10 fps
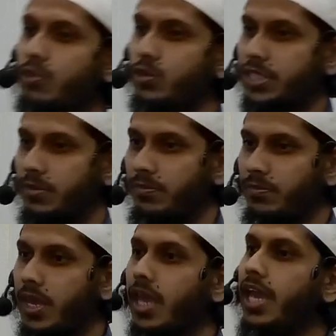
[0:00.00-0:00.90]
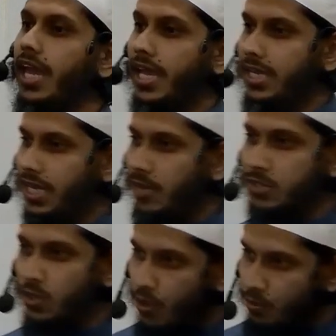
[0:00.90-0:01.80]
bought him. And he
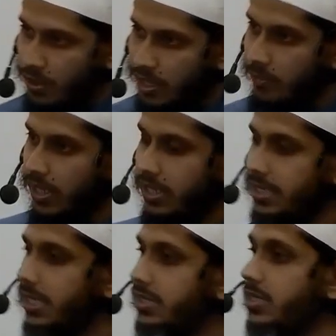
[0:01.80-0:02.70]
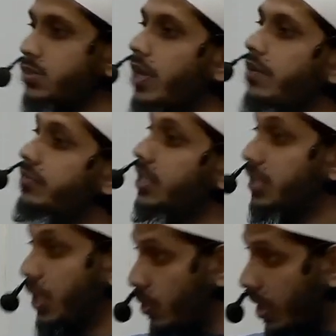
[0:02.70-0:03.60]
comes home with him and he tells his wife that
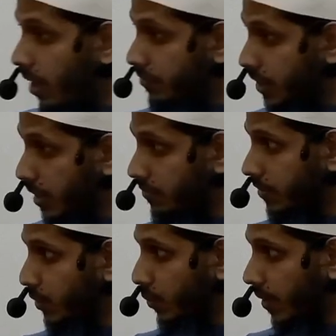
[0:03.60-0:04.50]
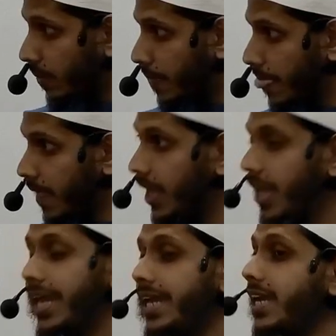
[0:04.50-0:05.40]
look after him very well.
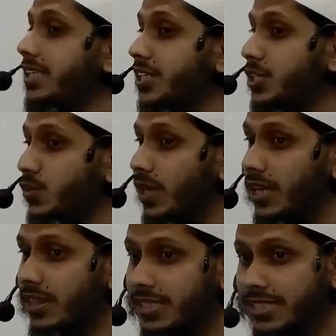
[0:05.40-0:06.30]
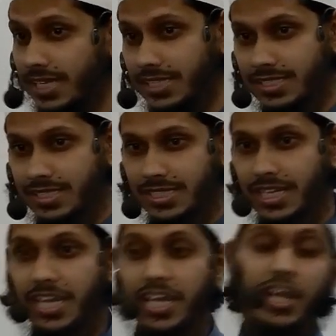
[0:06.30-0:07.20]
He gets into another test.
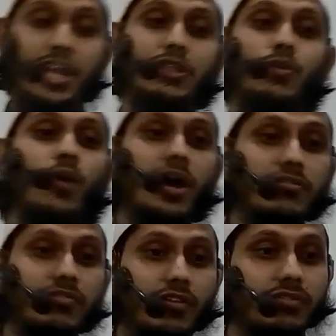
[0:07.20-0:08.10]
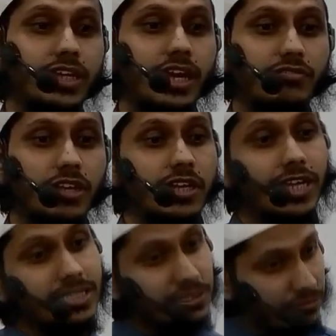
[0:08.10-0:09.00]
The wife of the governor
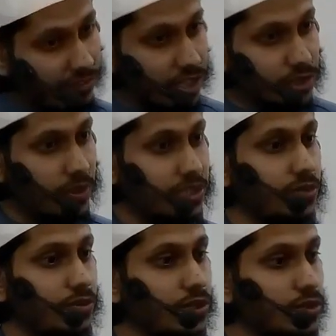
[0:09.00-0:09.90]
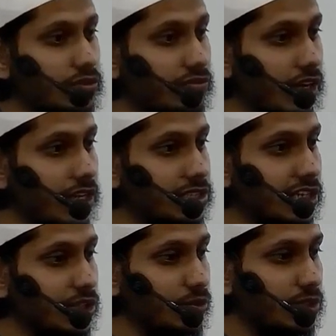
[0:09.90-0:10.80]
gets infatuated with Yusuf alayhi
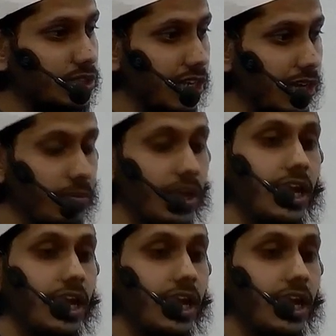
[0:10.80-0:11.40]
salatu wasalam